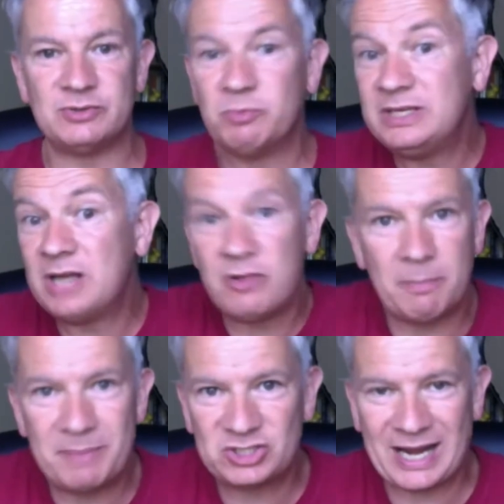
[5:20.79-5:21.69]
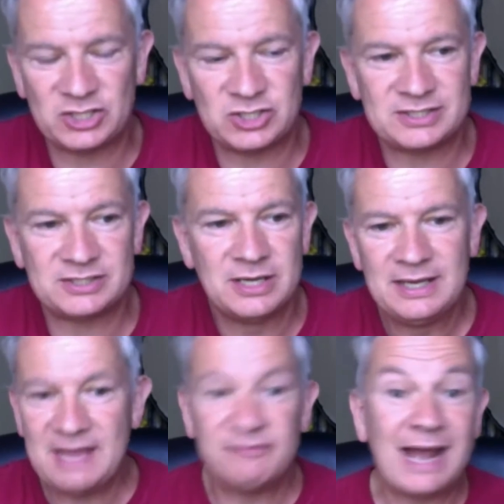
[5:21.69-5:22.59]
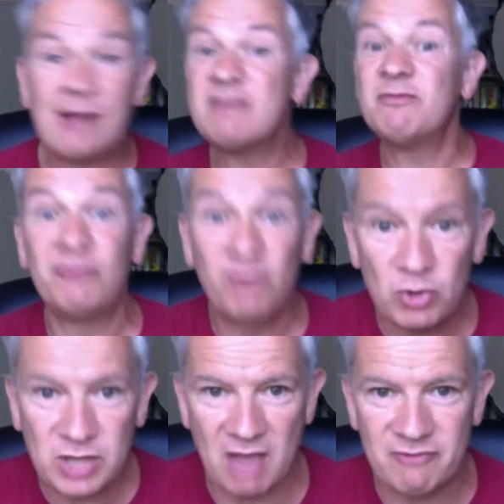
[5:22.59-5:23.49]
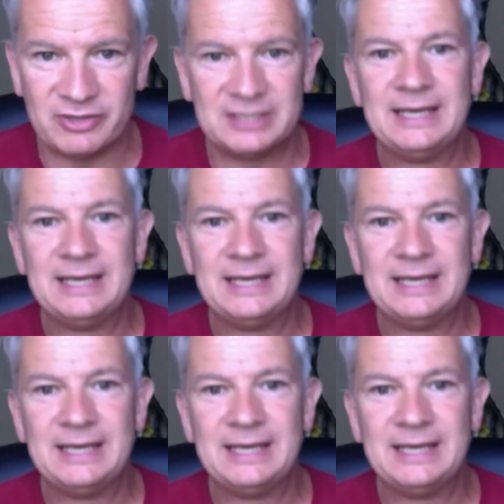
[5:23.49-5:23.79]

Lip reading: And we know there are big challenges even now, even before COVID.